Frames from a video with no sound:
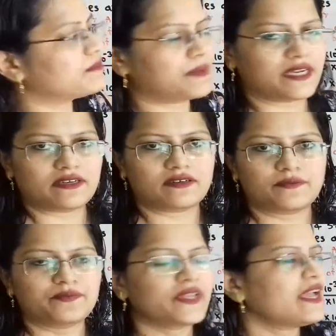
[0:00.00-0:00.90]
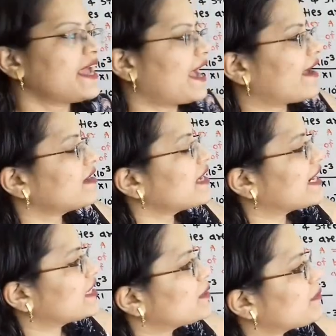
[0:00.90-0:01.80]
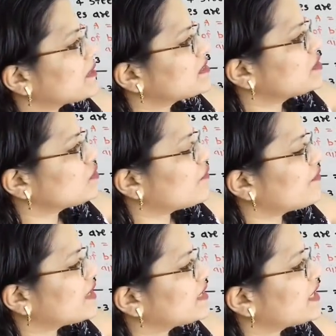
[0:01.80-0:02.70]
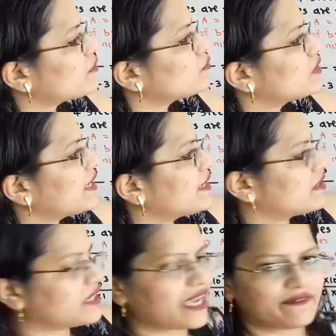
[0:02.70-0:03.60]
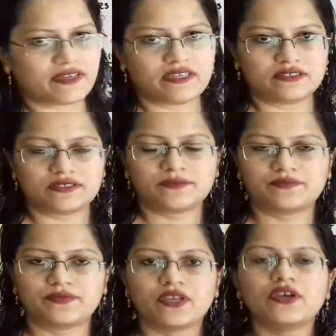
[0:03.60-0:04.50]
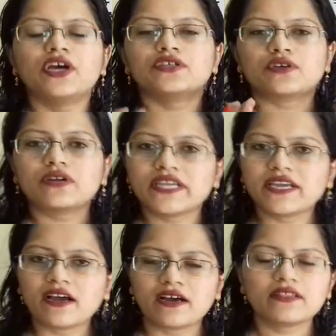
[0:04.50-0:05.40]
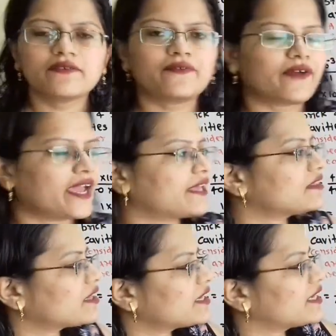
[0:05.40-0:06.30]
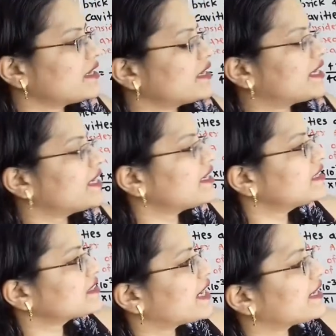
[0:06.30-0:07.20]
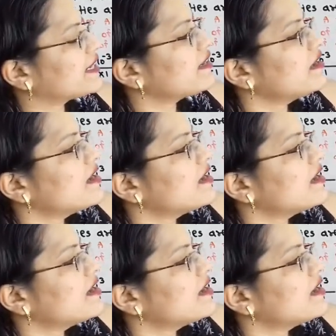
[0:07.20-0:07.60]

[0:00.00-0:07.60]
plate, and 80% of area to the air cavities. So here when the heat is getting